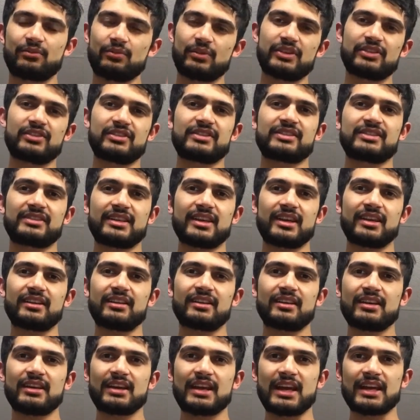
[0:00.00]
When you're
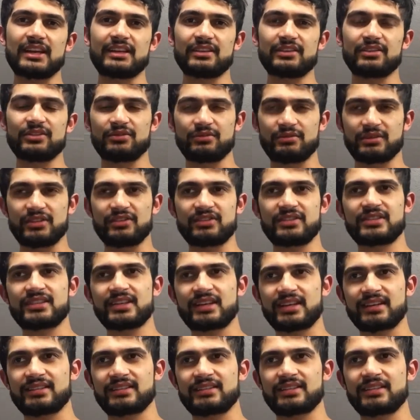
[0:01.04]
sick, and you, when you're
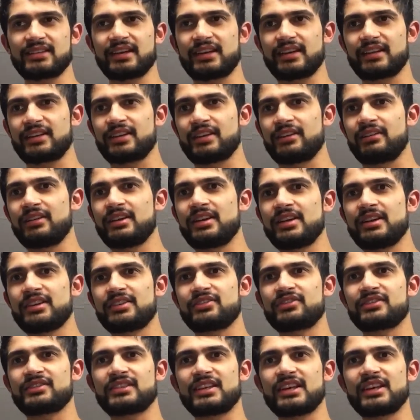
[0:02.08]
sick, as in like you know,
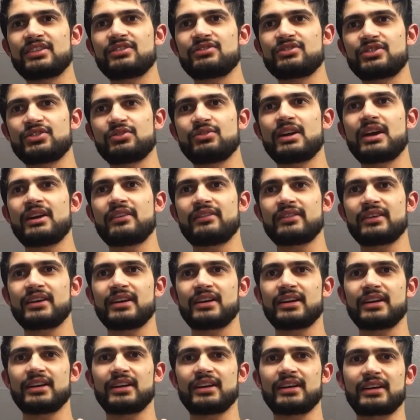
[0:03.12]
so say you do have
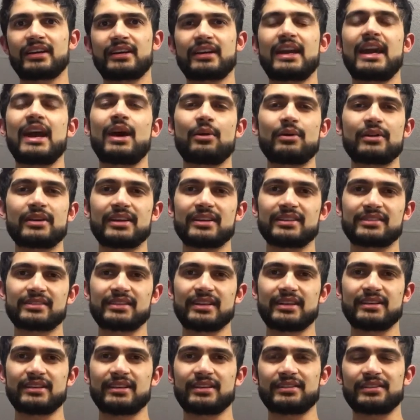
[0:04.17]
a cowardness,
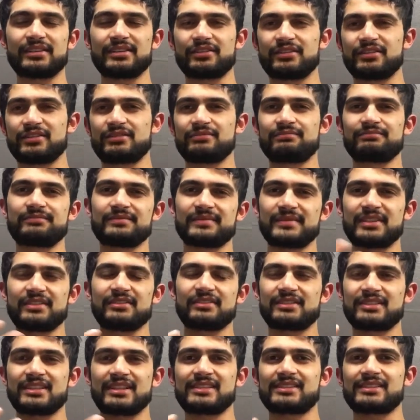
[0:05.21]
and, and you know,
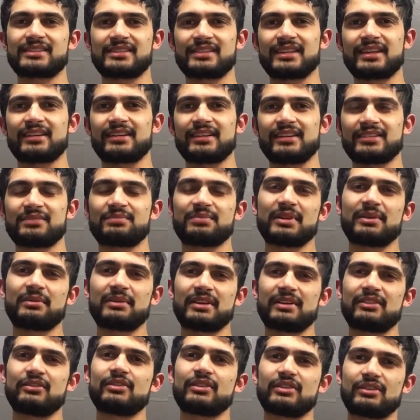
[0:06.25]
it's not sickness, but I
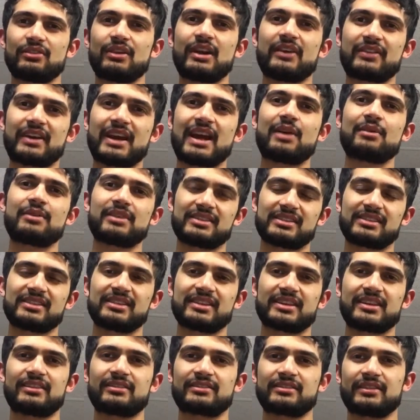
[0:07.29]
mean you, you have cowardness as a
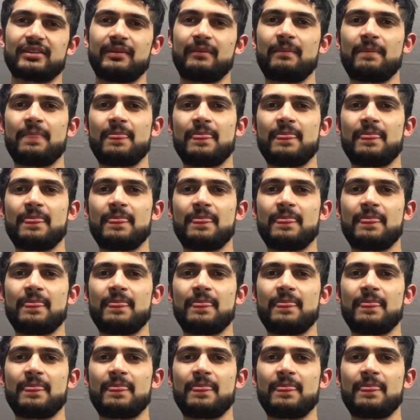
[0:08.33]
character.